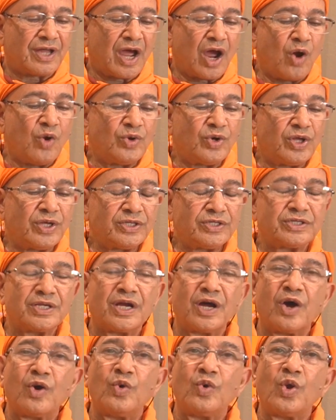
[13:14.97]
How
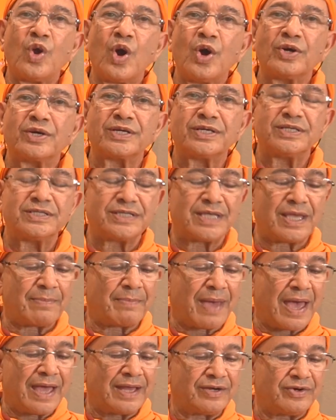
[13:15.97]
long does a
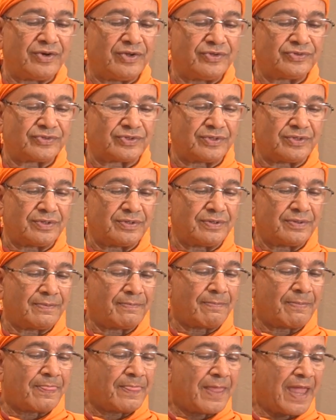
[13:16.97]
man reason
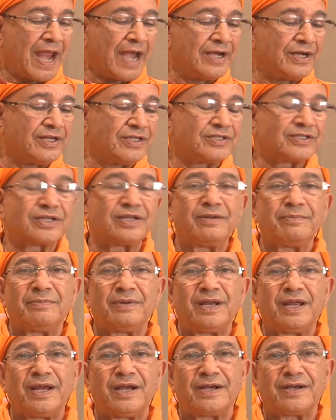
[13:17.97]
and
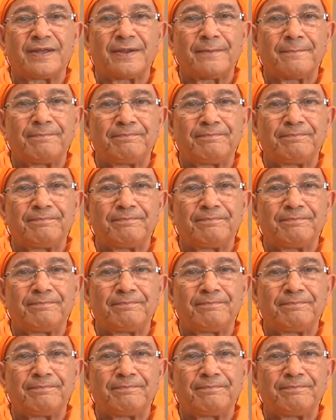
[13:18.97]
discriminate?